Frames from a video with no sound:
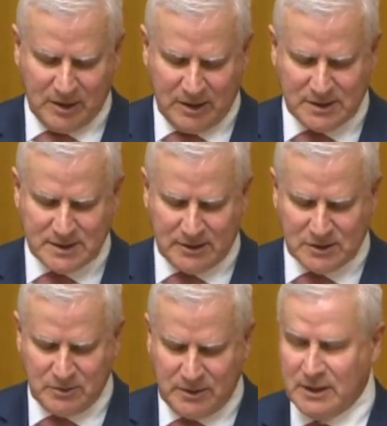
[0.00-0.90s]

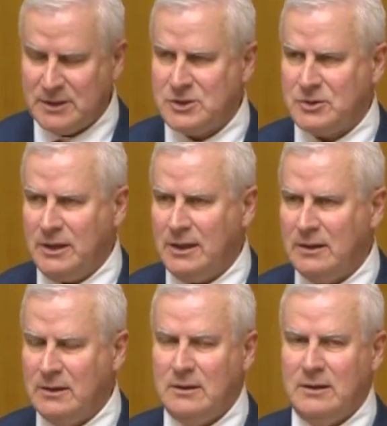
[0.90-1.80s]
consults with industry
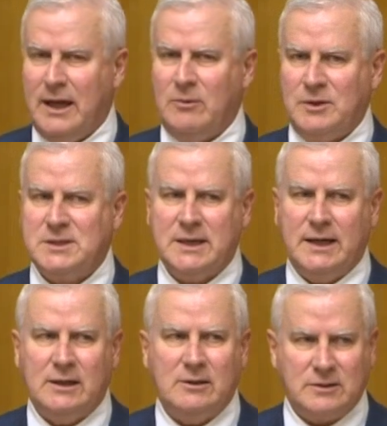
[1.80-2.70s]
and with
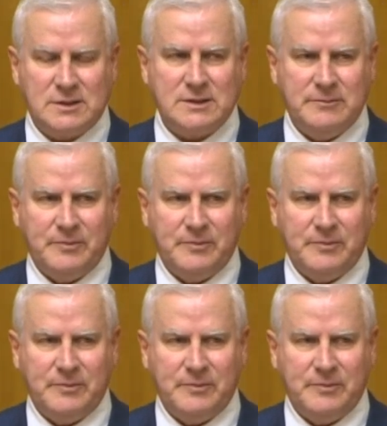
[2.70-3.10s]
stakeholders.